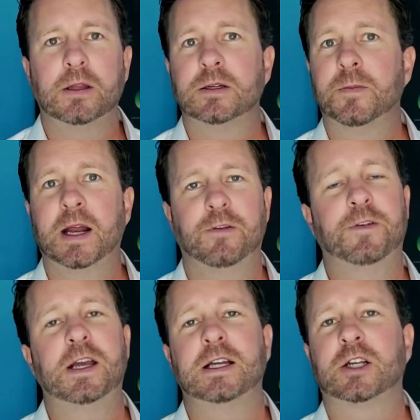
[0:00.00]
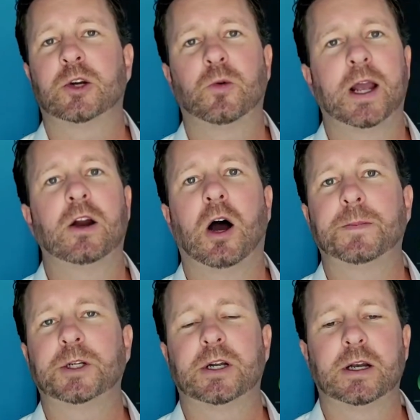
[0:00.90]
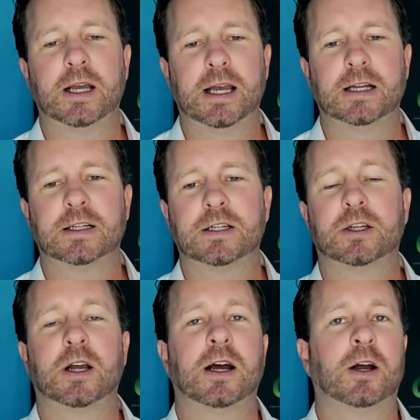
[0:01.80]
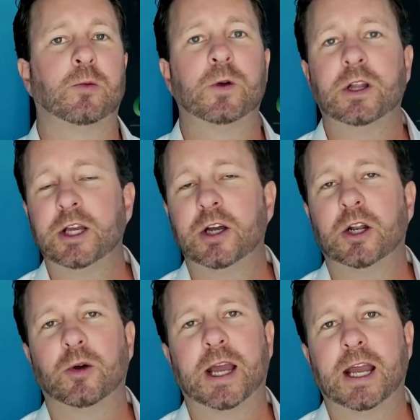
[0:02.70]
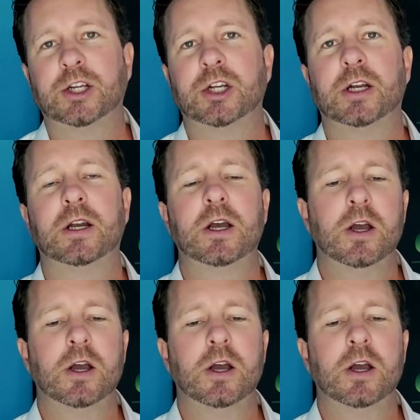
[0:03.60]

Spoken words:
Menifee is a great option. It's a really good location.